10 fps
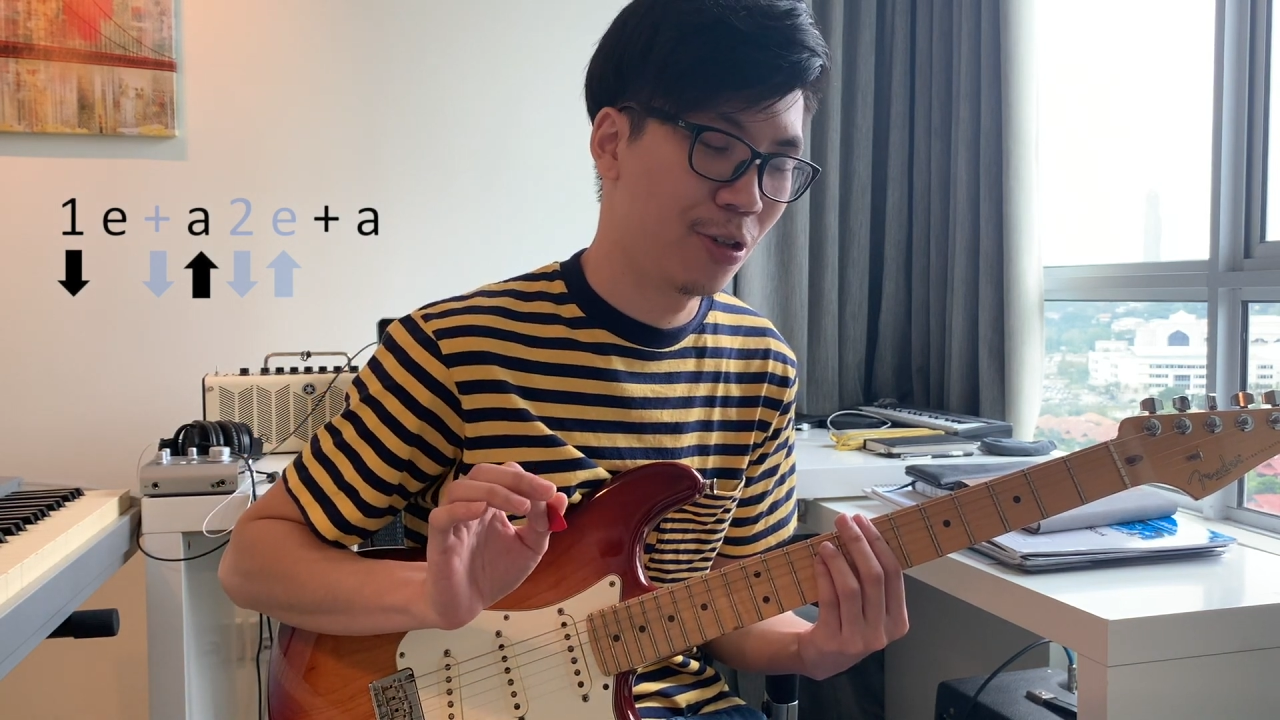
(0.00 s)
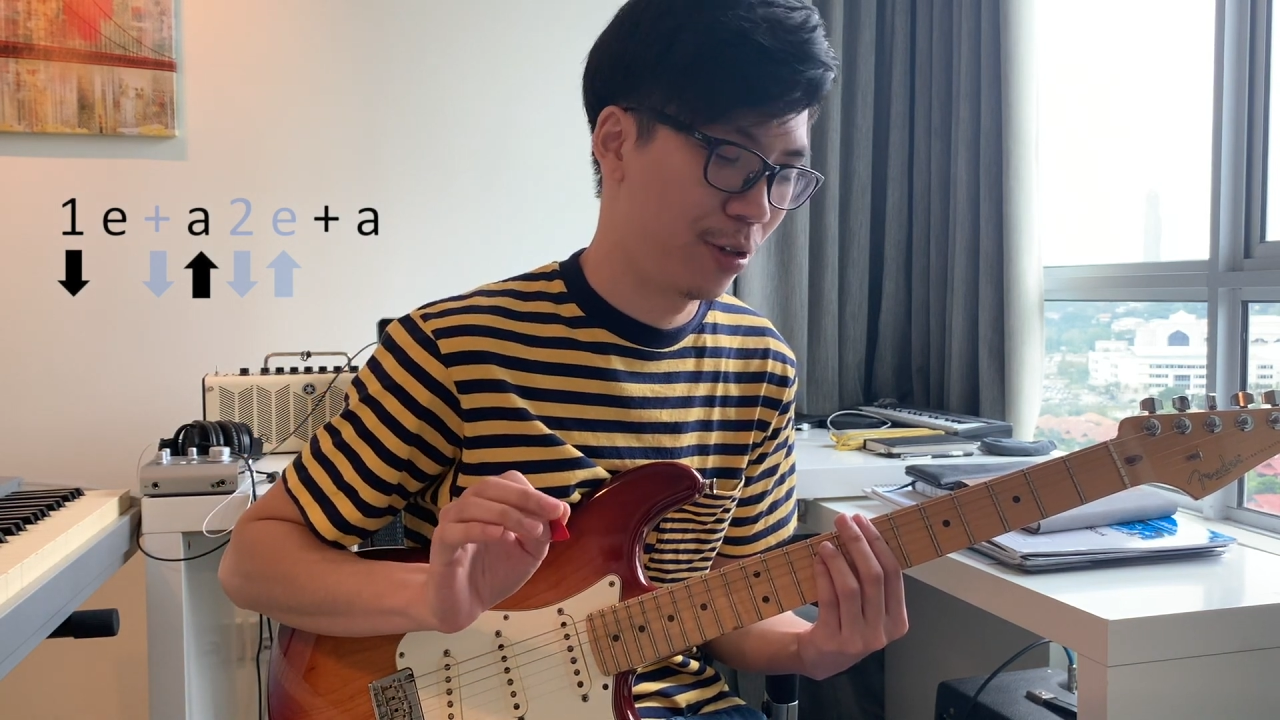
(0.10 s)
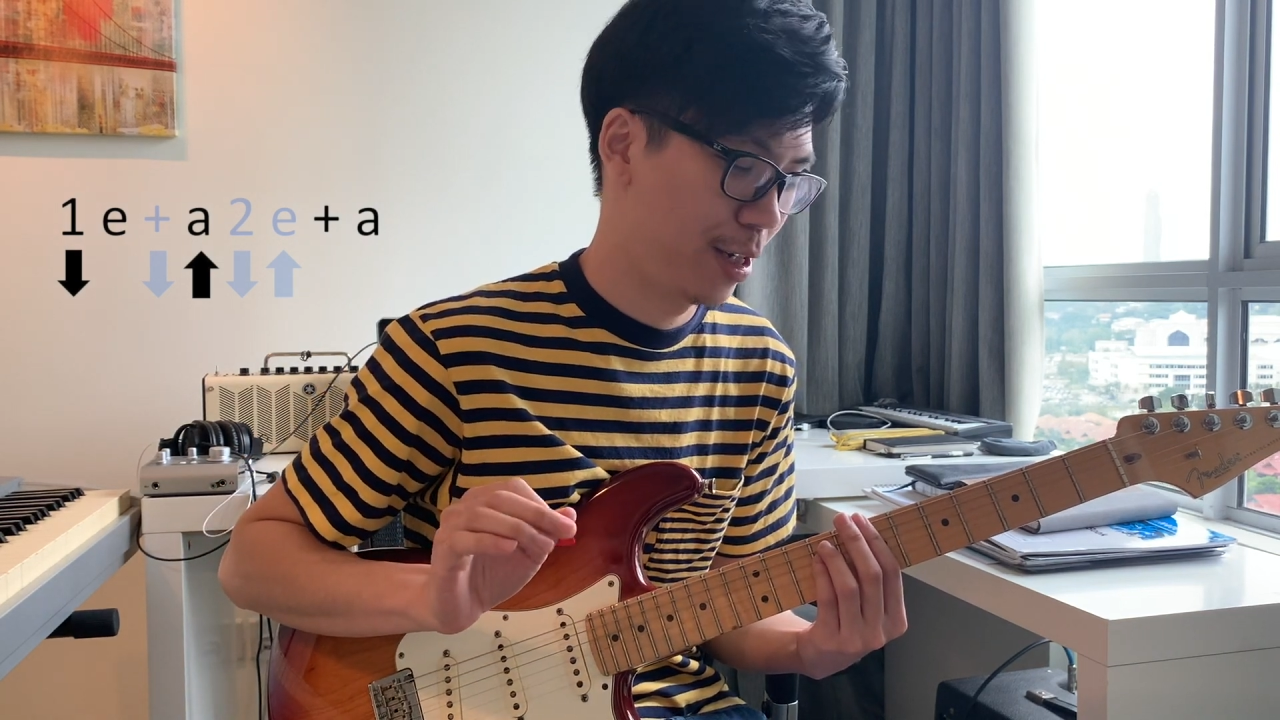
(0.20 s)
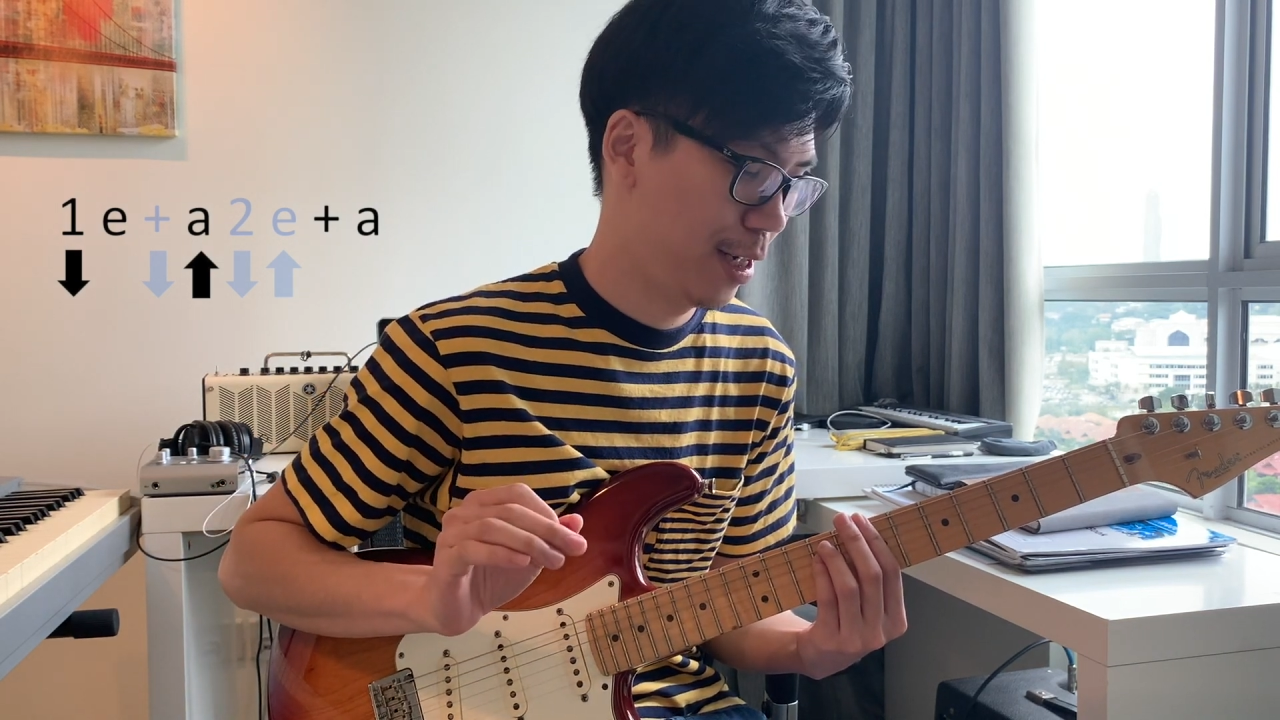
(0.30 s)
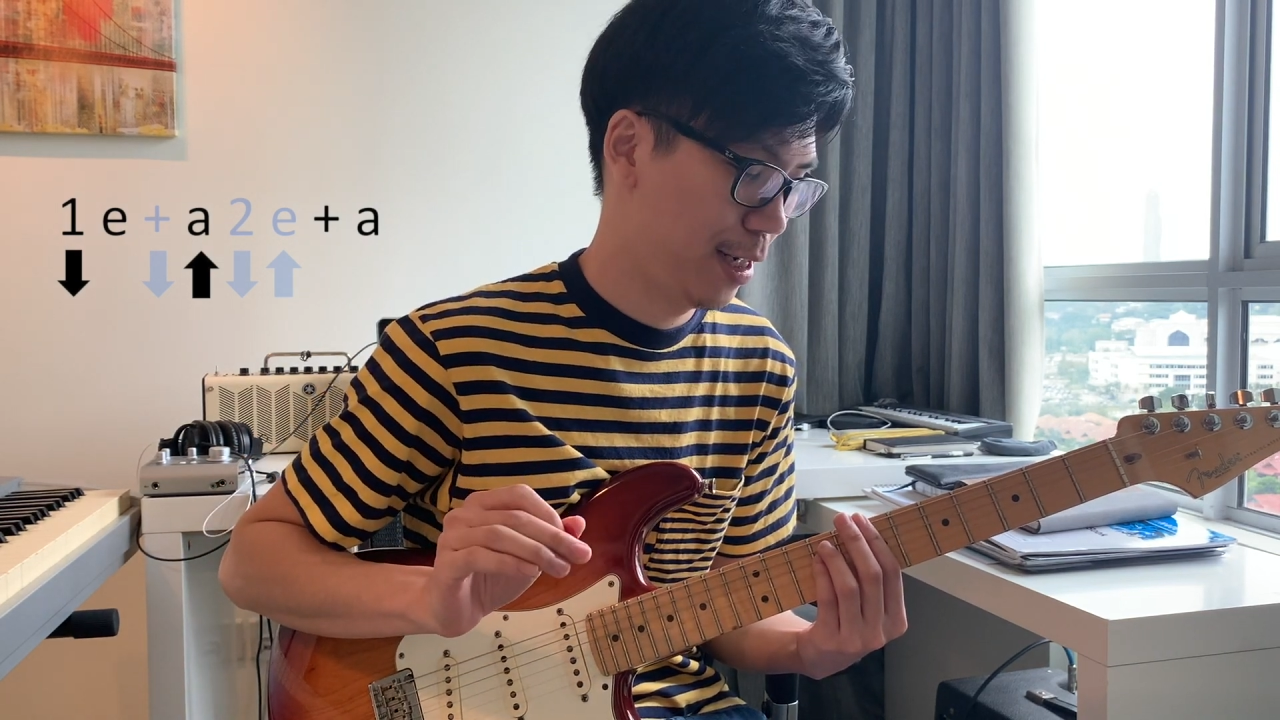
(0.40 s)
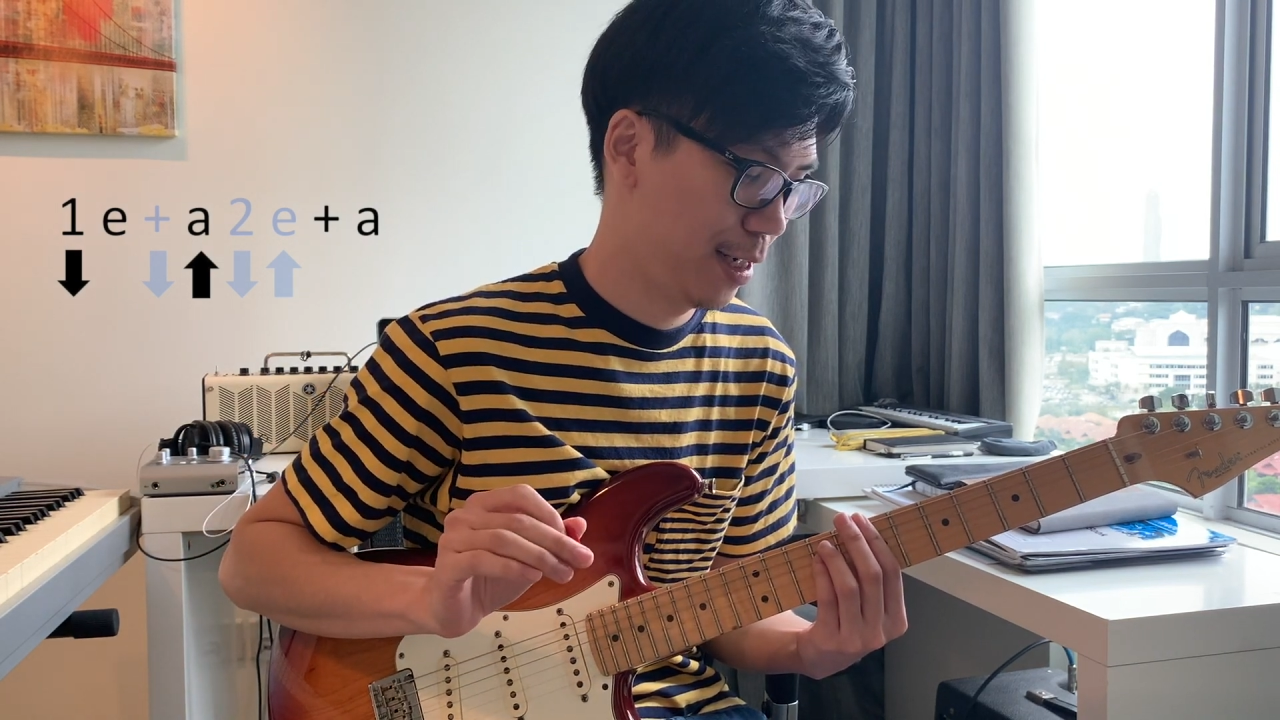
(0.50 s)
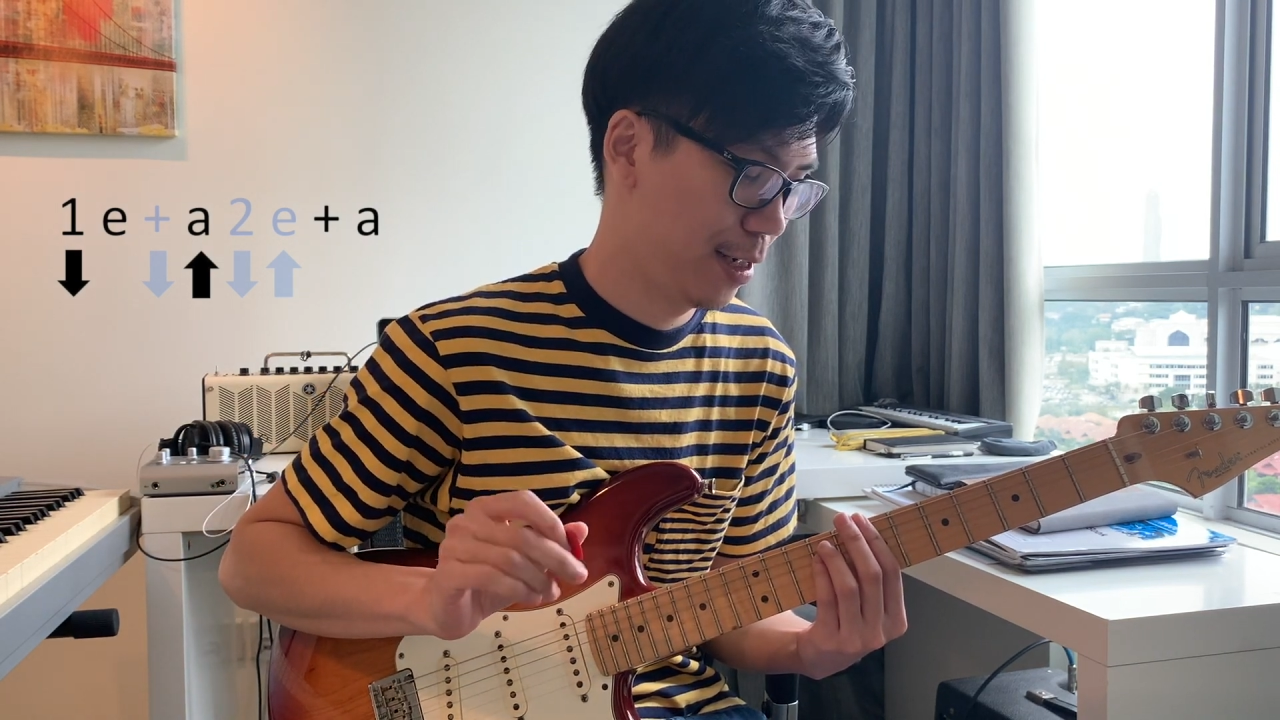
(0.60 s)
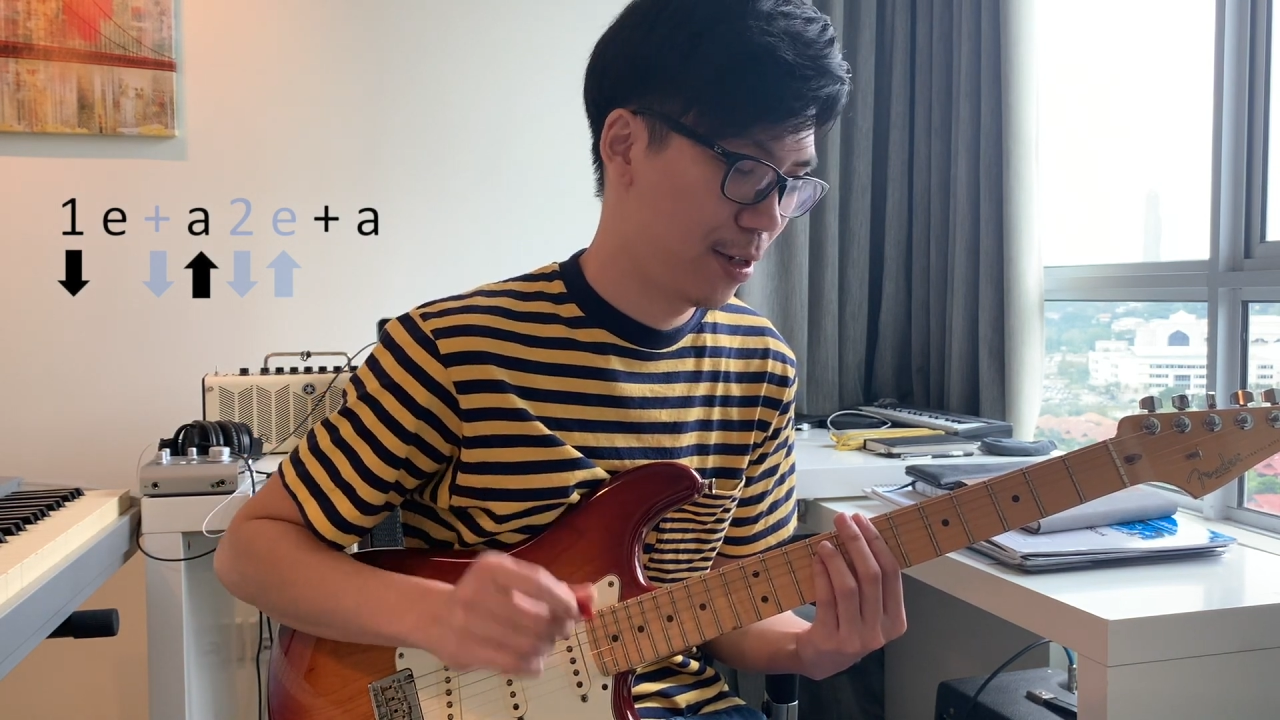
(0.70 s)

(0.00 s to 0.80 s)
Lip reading: Okay.